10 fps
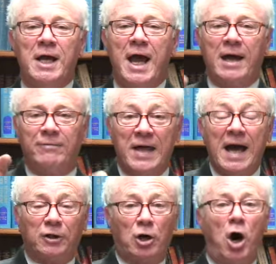and
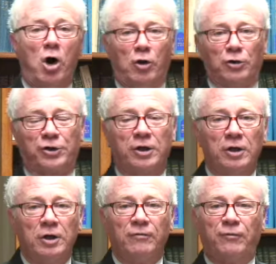that calls
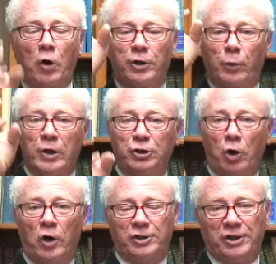for the
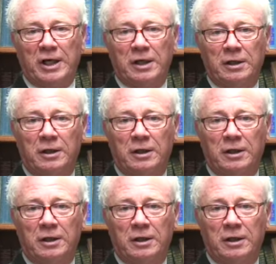rejoicing